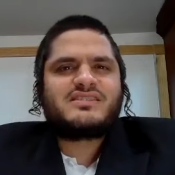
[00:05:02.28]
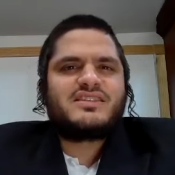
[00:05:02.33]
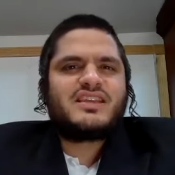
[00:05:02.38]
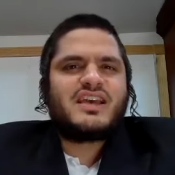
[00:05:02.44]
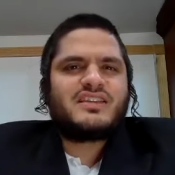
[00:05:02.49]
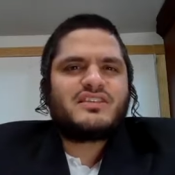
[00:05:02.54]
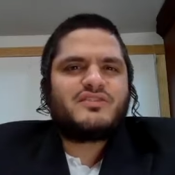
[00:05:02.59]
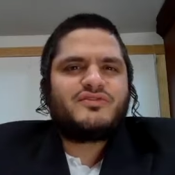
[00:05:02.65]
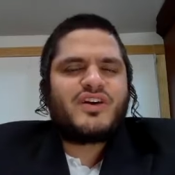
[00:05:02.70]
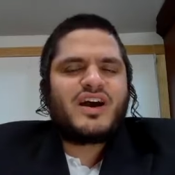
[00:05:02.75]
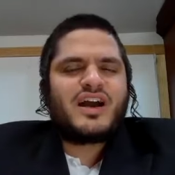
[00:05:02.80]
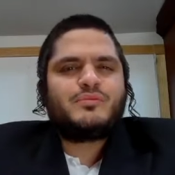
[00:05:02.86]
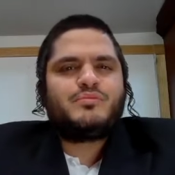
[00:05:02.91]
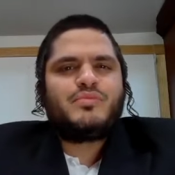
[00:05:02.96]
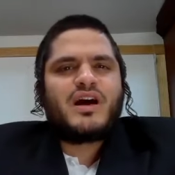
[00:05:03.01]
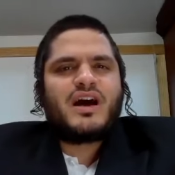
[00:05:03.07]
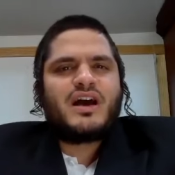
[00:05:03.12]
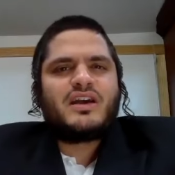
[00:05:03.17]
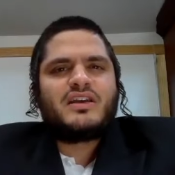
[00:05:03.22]
gets
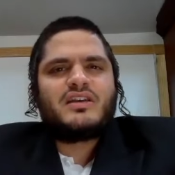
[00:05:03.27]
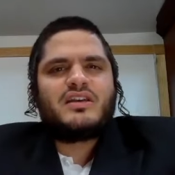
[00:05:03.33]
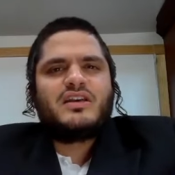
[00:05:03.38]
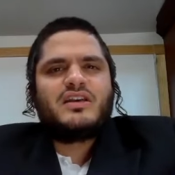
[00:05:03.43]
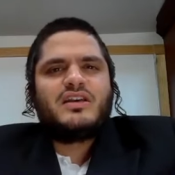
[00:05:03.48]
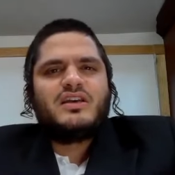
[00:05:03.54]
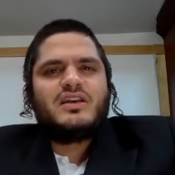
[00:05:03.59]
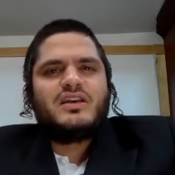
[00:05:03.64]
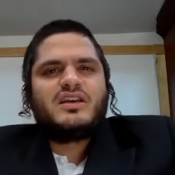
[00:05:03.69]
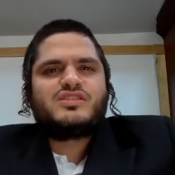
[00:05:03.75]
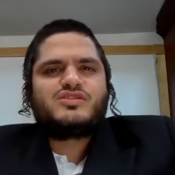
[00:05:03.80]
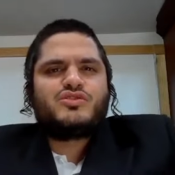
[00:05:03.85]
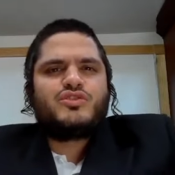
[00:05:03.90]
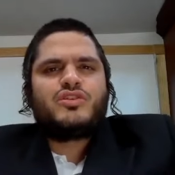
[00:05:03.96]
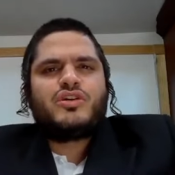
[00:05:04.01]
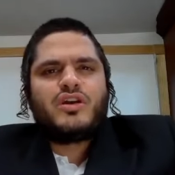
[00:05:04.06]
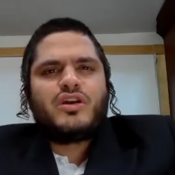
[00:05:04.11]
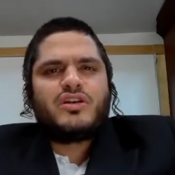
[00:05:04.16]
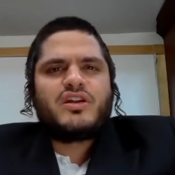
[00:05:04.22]
identified by his
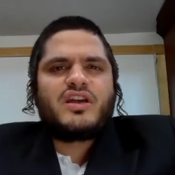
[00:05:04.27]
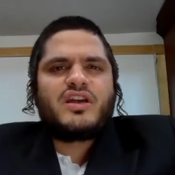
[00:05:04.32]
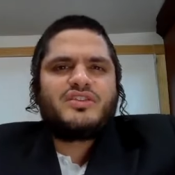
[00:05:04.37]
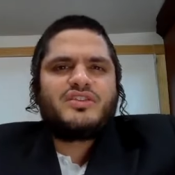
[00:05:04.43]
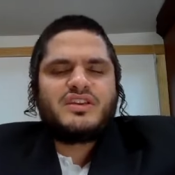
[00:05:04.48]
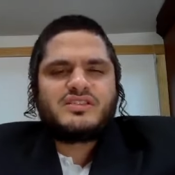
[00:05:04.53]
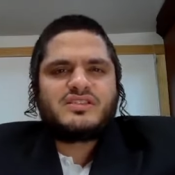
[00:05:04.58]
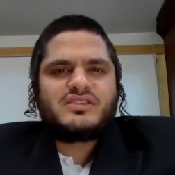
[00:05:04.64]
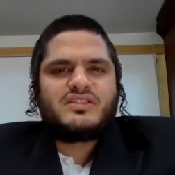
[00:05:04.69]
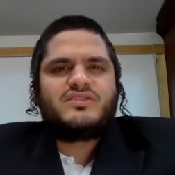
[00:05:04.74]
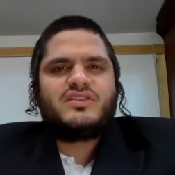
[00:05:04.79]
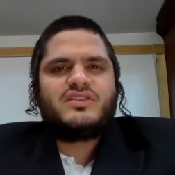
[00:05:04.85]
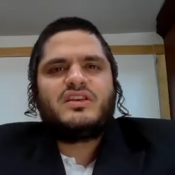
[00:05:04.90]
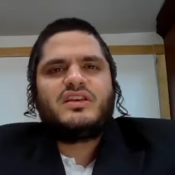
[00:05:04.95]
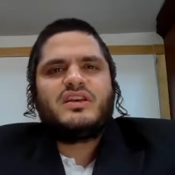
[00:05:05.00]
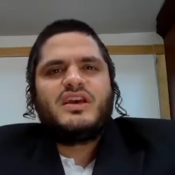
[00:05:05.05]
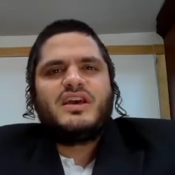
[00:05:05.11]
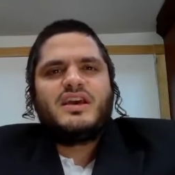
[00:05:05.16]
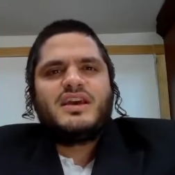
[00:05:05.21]
or her
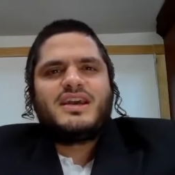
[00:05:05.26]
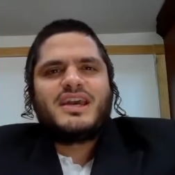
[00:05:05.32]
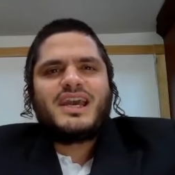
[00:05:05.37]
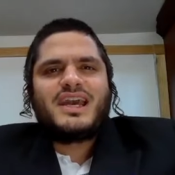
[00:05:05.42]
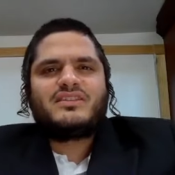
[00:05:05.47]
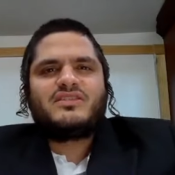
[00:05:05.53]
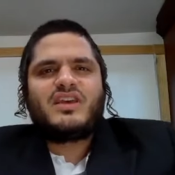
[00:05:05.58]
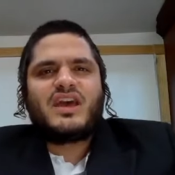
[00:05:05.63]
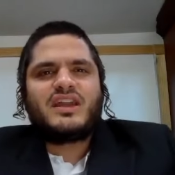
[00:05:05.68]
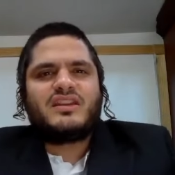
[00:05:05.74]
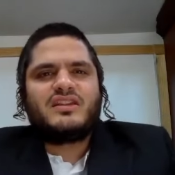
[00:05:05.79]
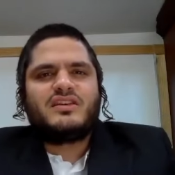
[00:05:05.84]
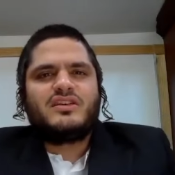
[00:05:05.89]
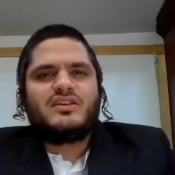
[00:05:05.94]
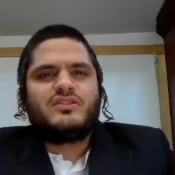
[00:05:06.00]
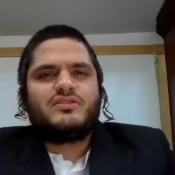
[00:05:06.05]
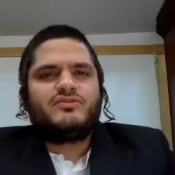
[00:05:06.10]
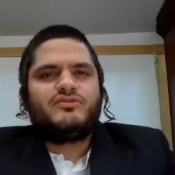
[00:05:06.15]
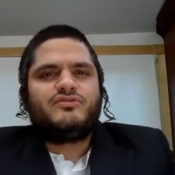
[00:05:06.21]
ethnicity, and then
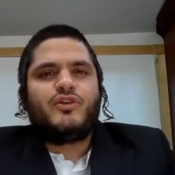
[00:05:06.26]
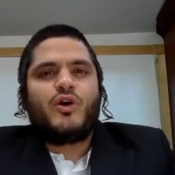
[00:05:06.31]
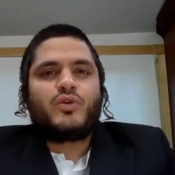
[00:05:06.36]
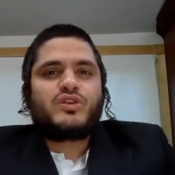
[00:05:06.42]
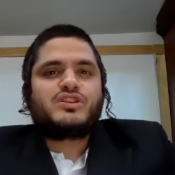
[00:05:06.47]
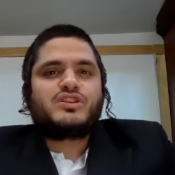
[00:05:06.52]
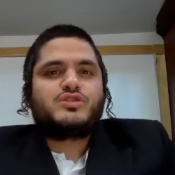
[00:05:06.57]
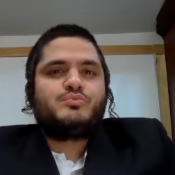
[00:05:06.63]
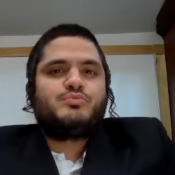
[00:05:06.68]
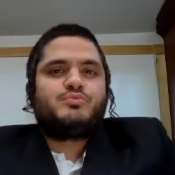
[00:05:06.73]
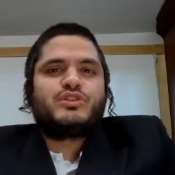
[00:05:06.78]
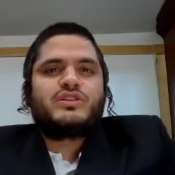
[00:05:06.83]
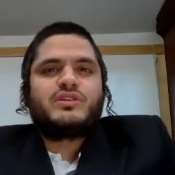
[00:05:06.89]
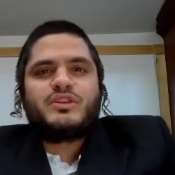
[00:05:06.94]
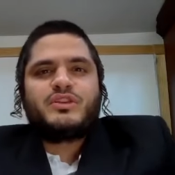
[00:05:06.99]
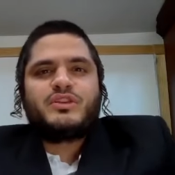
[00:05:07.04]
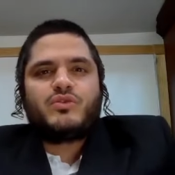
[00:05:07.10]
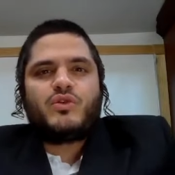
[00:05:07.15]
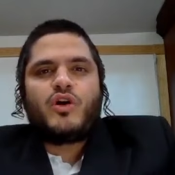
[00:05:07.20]
voters who put
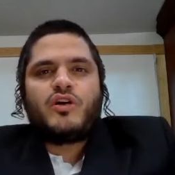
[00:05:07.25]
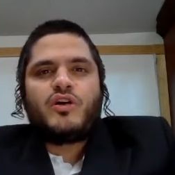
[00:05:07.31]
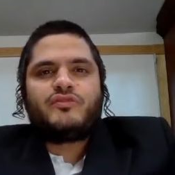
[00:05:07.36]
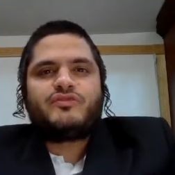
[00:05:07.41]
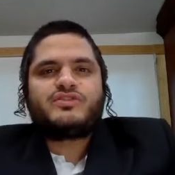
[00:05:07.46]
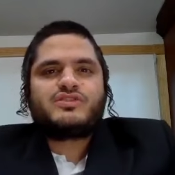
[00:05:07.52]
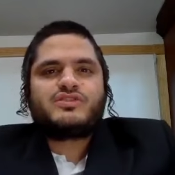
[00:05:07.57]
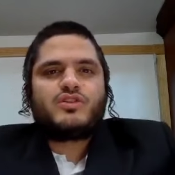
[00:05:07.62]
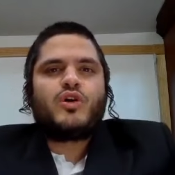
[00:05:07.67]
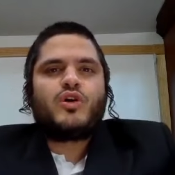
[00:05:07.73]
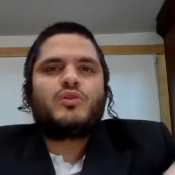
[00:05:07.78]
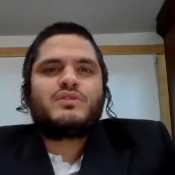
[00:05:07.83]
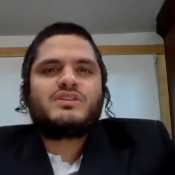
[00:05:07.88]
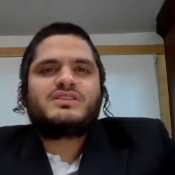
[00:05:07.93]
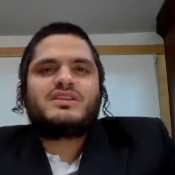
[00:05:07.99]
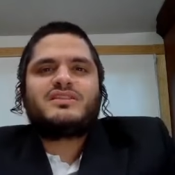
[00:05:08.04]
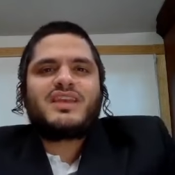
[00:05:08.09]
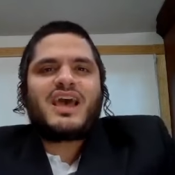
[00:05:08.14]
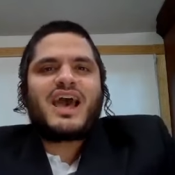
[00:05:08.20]
them into office are
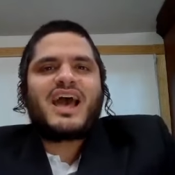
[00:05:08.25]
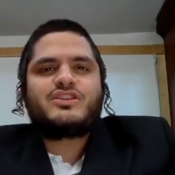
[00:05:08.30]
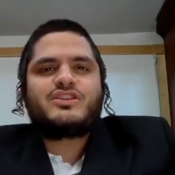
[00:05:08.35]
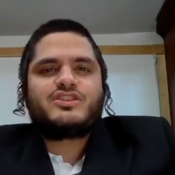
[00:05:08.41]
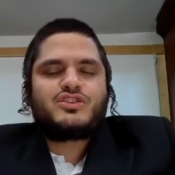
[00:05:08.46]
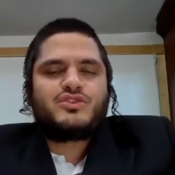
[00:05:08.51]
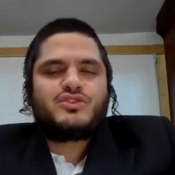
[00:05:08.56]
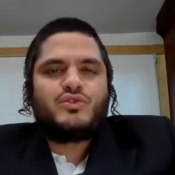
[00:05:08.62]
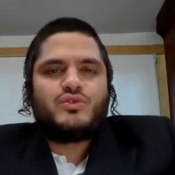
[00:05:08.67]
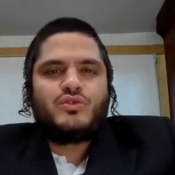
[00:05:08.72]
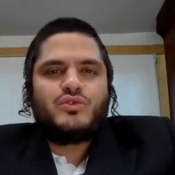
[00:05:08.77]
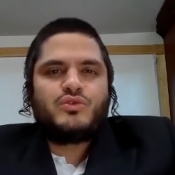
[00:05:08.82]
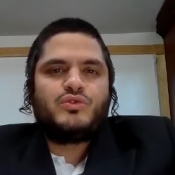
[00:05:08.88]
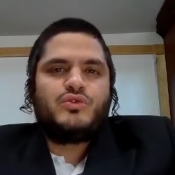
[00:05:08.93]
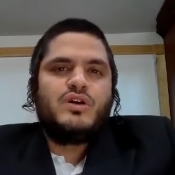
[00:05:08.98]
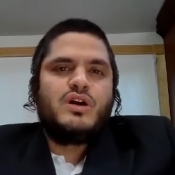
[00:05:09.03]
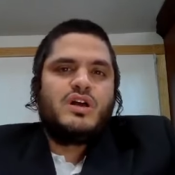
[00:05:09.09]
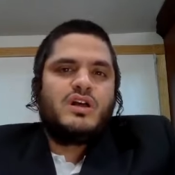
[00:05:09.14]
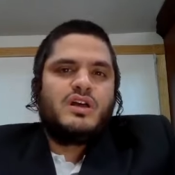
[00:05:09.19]
always attached
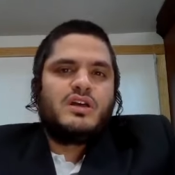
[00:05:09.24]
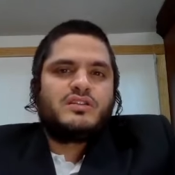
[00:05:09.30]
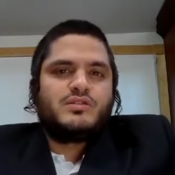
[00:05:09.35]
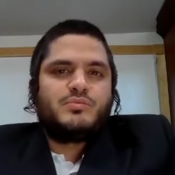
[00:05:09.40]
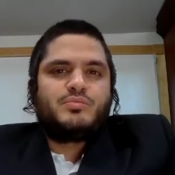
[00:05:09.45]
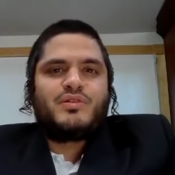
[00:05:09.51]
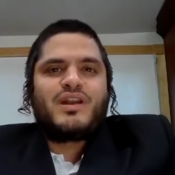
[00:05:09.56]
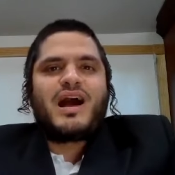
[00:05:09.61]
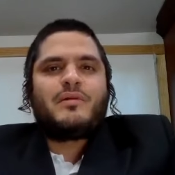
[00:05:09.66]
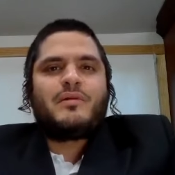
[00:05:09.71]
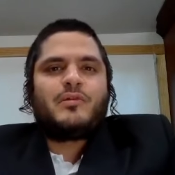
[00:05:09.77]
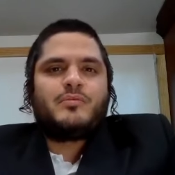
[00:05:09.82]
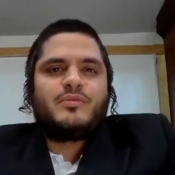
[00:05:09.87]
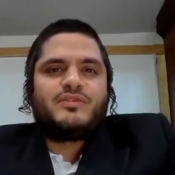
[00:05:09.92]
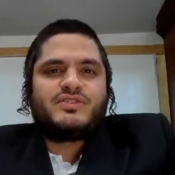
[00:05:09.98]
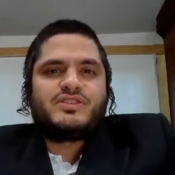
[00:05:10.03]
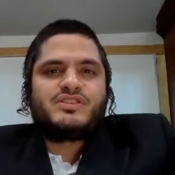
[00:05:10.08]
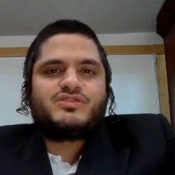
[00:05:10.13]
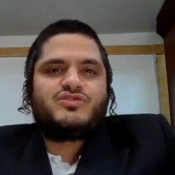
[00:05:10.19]
to the problem
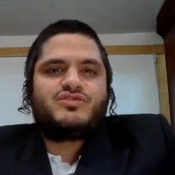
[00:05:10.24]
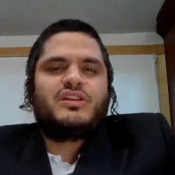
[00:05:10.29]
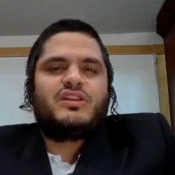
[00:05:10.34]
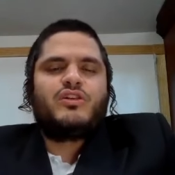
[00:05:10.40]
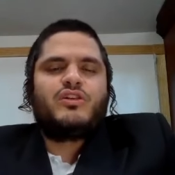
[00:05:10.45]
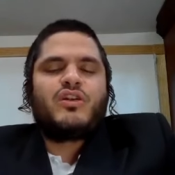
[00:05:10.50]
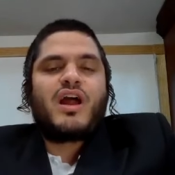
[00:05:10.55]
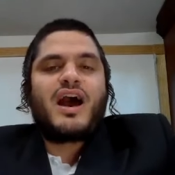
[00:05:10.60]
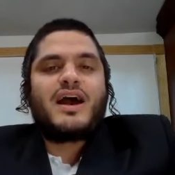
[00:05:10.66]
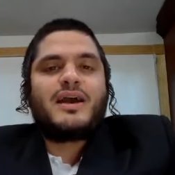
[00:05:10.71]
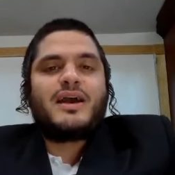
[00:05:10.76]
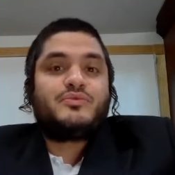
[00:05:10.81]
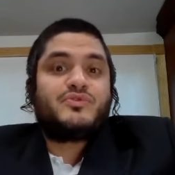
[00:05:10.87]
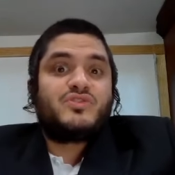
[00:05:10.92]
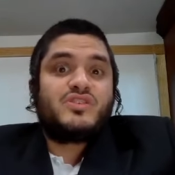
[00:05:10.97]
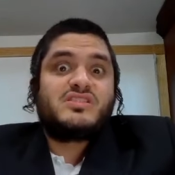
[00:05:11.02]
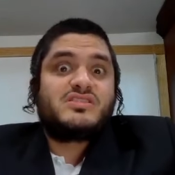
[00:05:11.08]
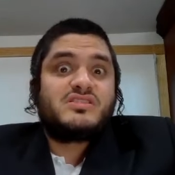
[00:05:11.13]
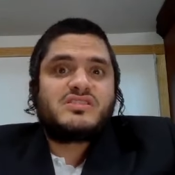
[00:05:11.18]
if it's real or
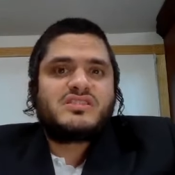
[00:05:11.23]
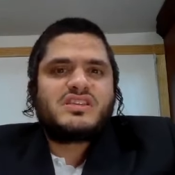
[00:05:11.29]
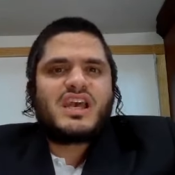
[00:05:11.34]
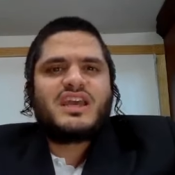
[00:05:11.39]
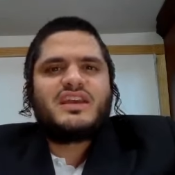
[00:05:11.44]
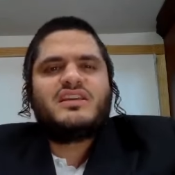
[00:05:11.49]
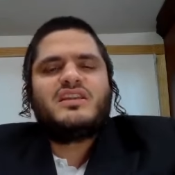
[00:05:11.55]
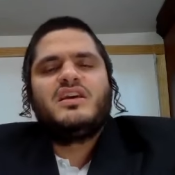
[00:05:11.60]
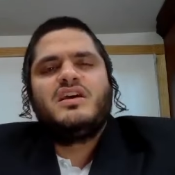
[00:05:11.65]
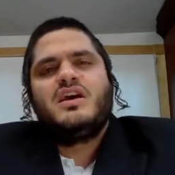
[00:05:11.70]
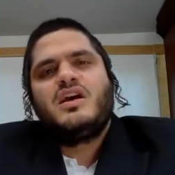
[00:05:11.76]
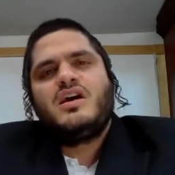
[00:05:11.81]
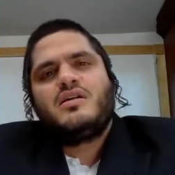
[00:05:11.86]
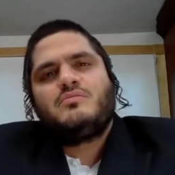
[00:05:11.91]
hyped is insane.